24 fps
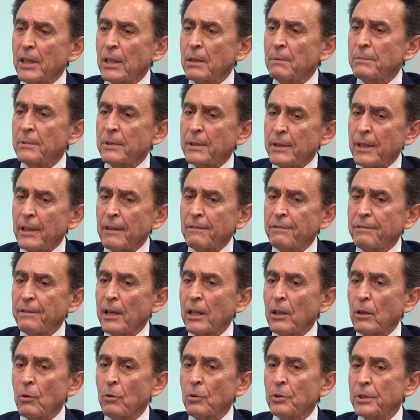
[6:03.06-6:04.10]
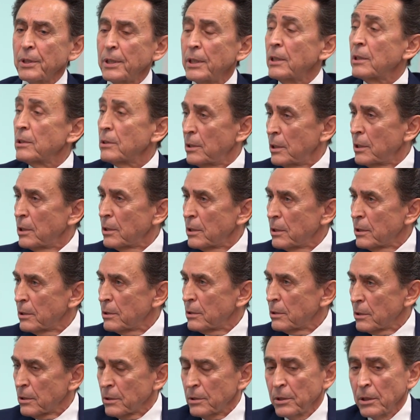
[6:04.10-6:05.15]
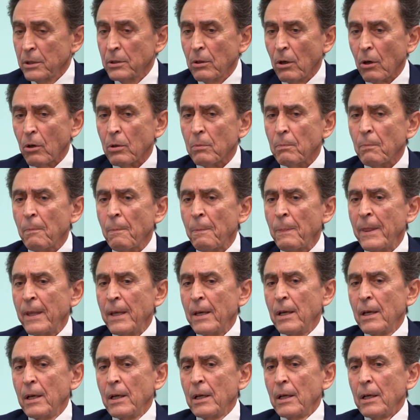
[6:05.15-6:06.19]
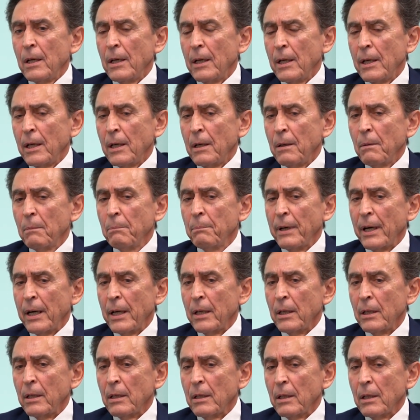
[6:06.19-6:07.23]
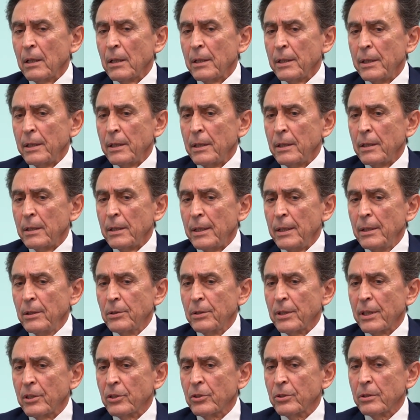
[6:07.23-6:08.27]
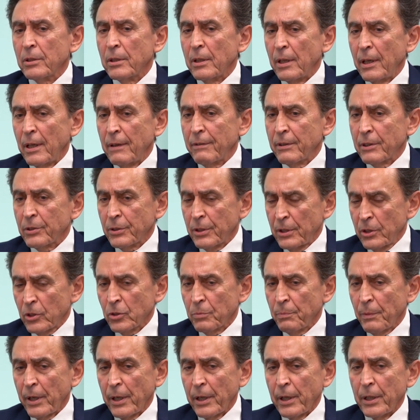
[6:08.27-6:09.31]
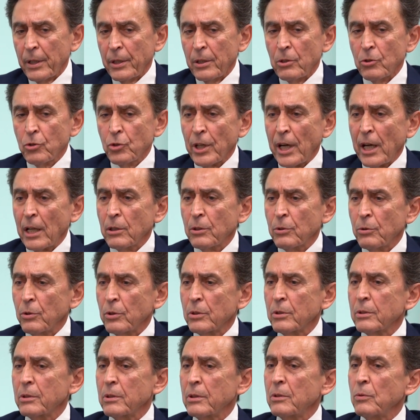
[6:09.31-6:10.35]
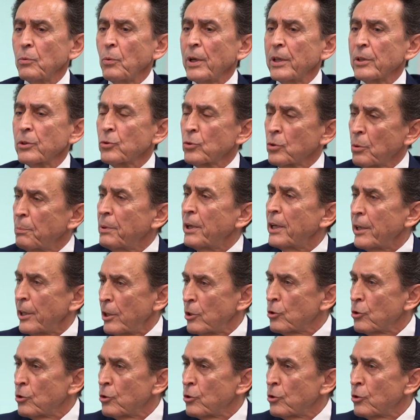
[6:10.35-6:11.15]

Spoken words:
them, they follow the norm. My interest ever since my childhood was to be an